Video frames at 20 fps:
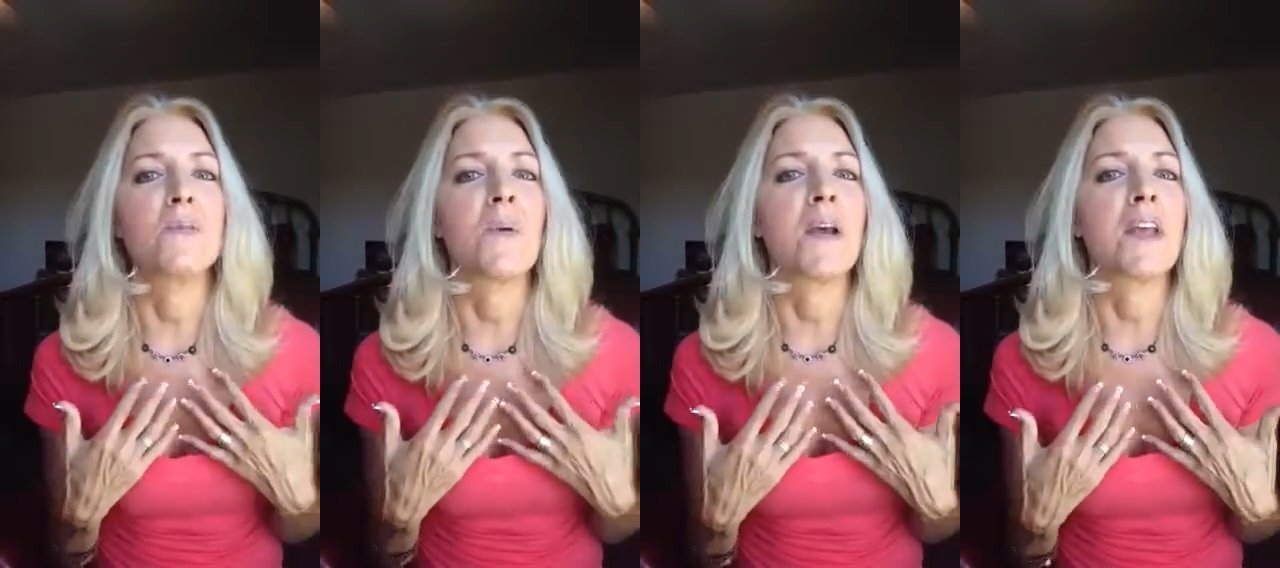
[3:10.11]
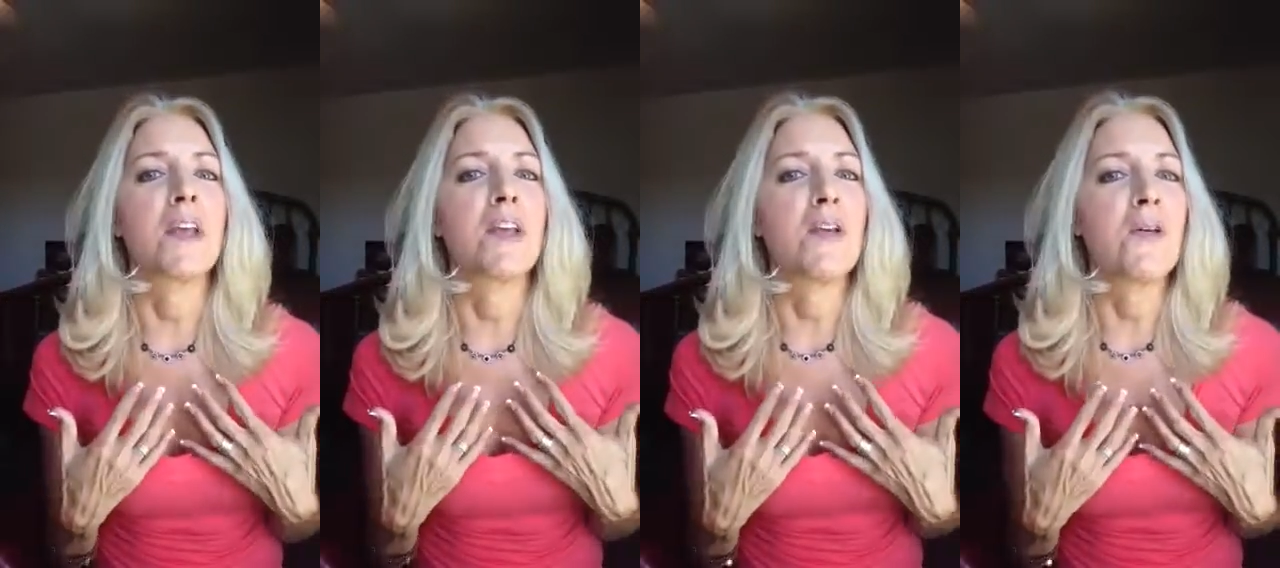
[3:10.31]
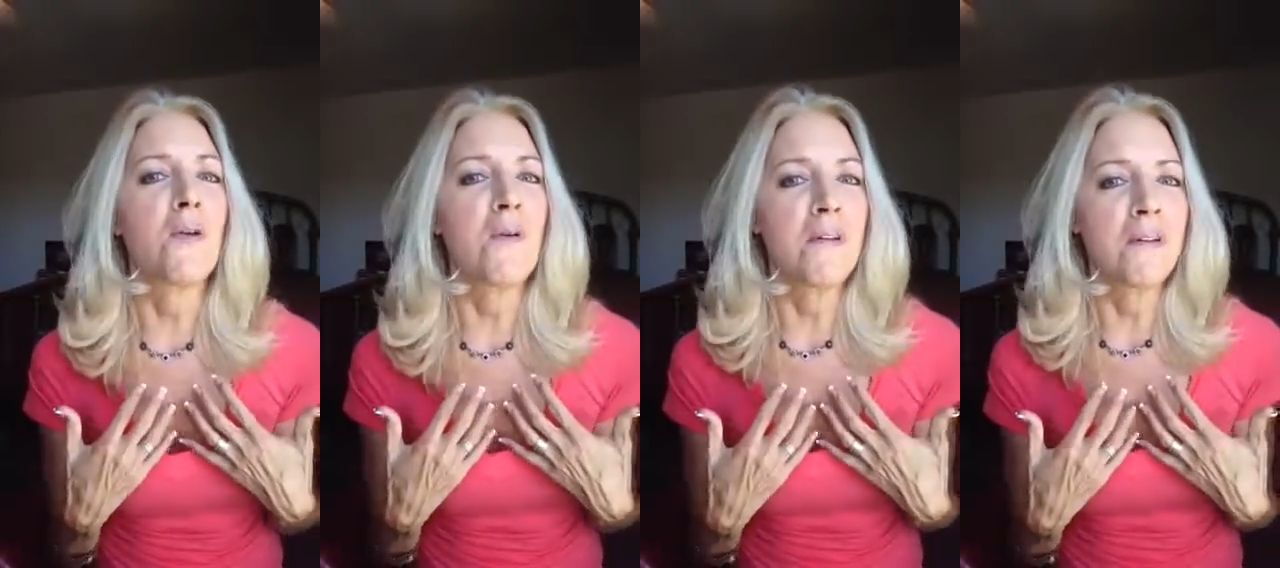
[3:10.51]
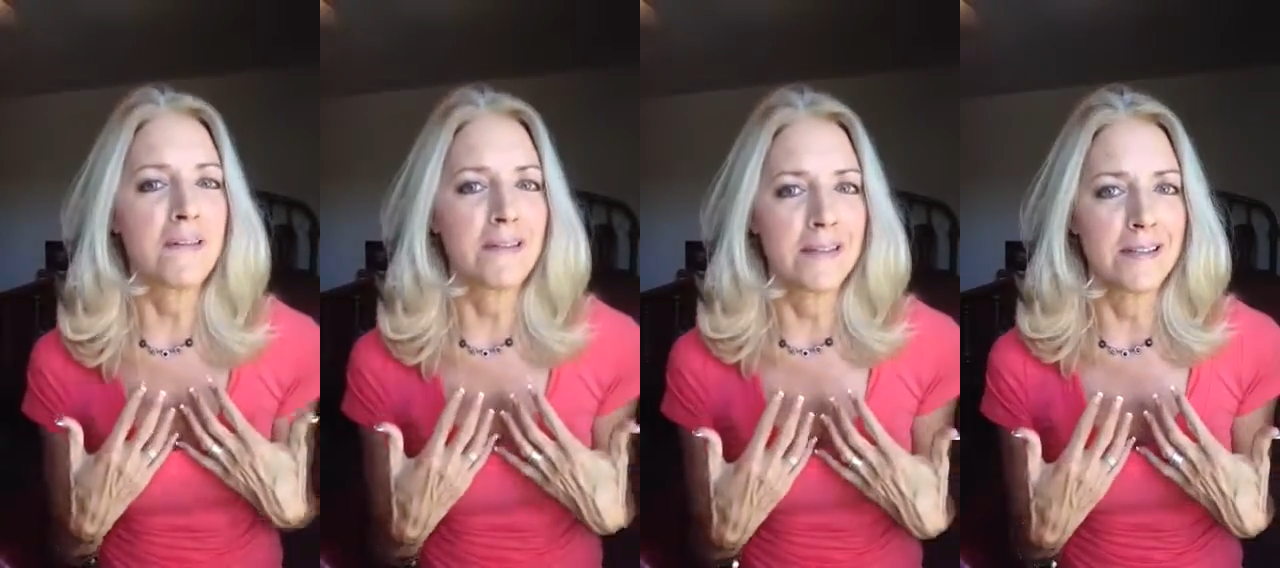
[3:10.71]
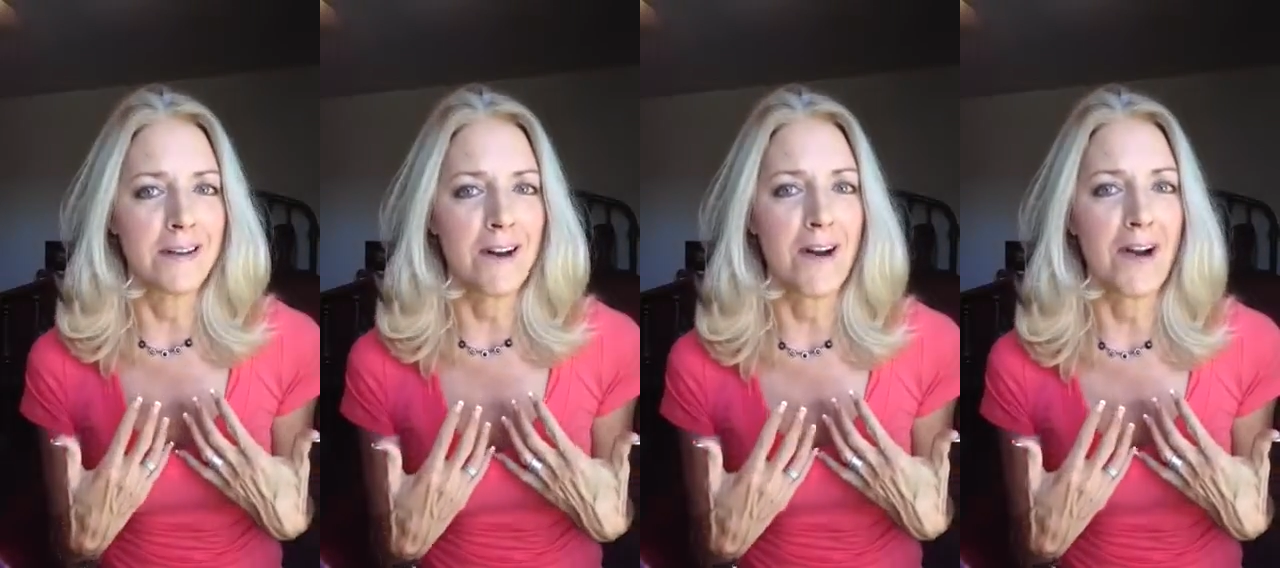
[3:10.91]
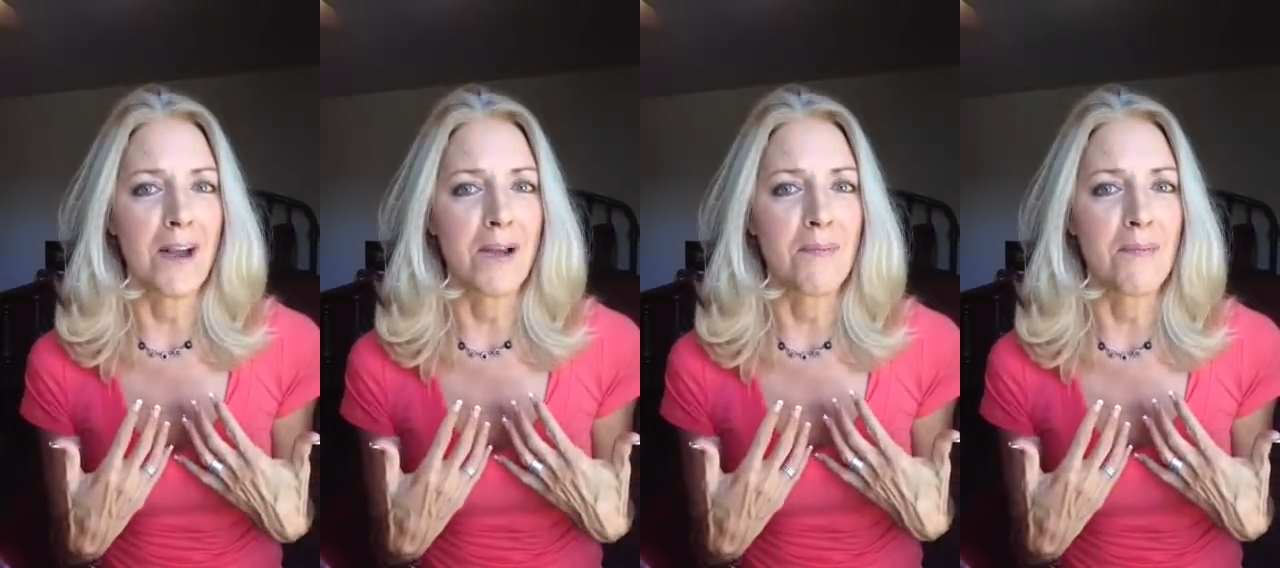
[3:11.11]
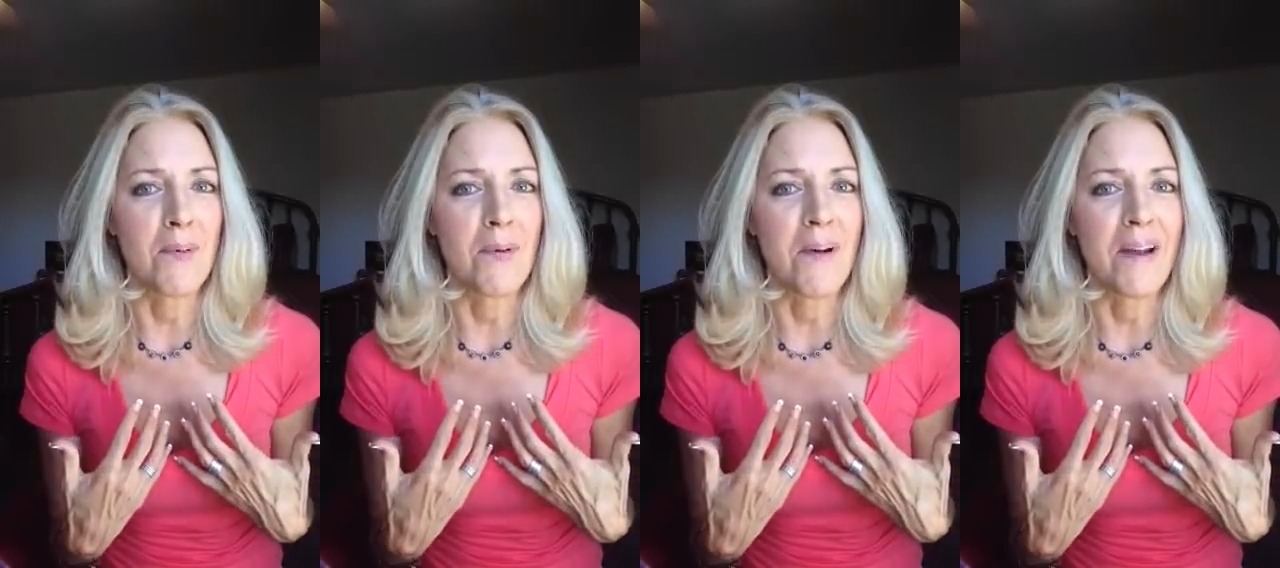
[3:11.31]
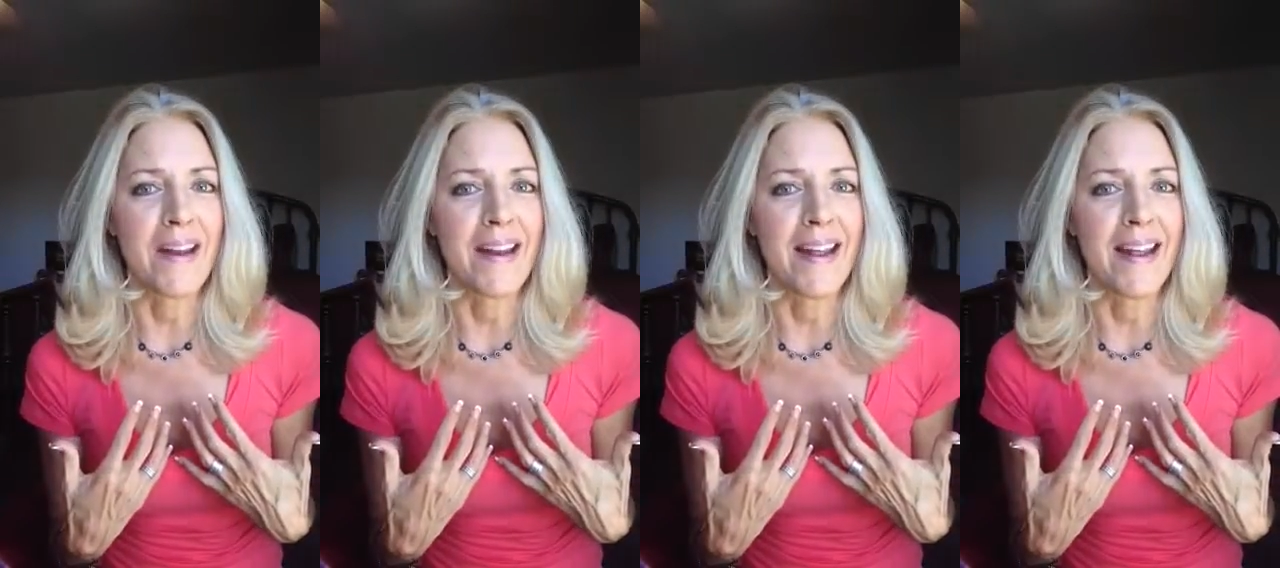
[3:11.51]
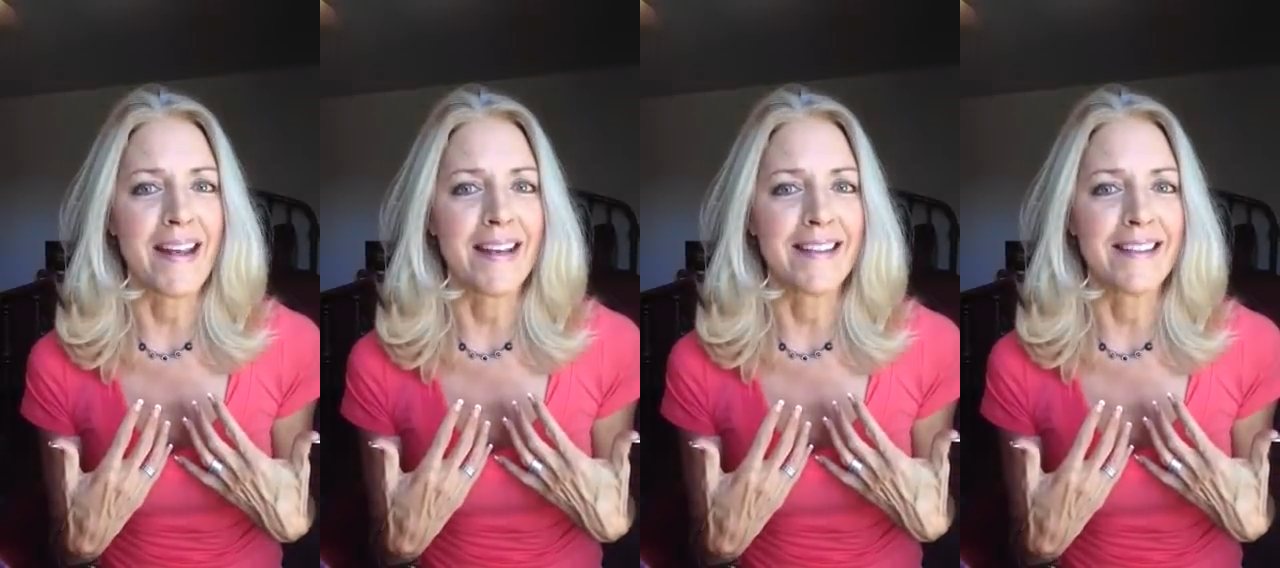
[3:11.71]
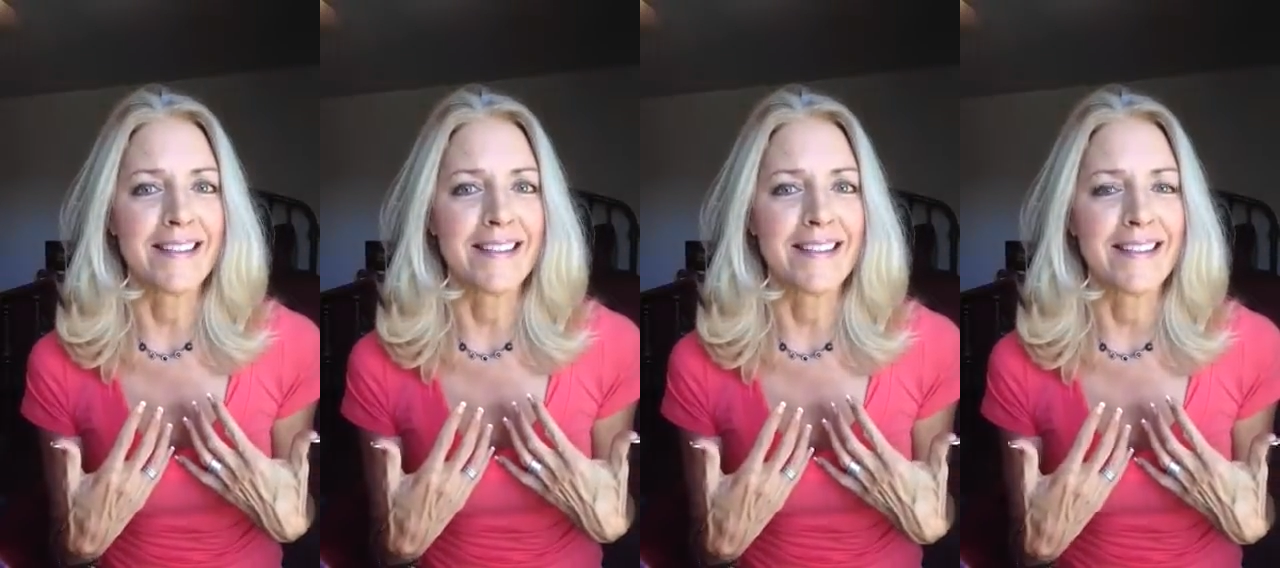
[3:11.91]
what your starting point
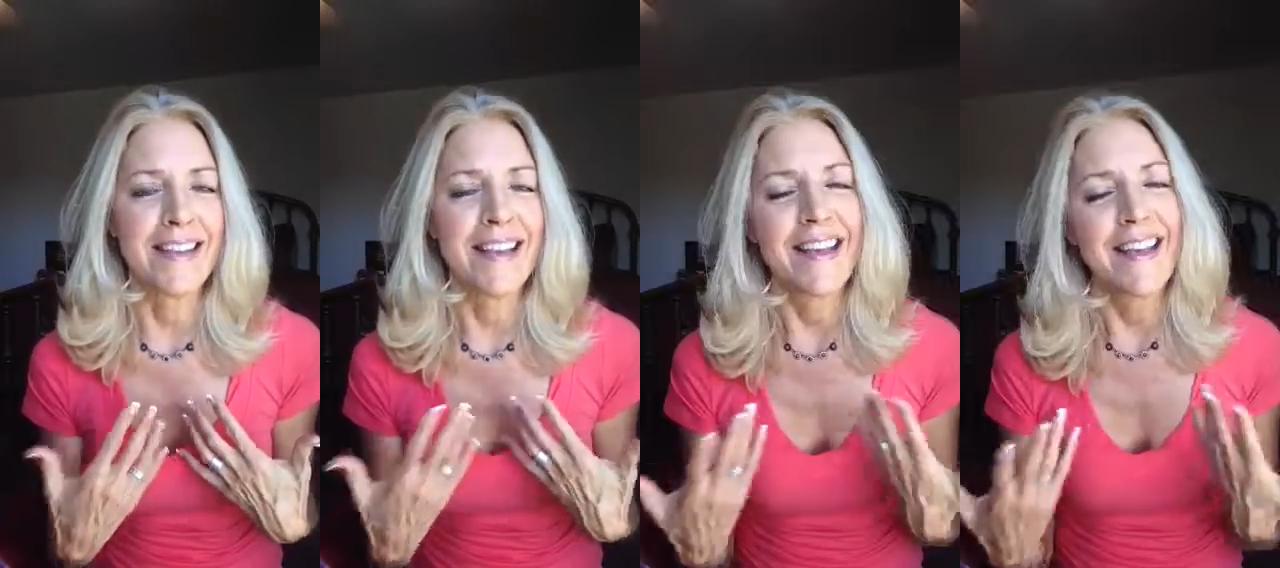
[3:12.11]
is.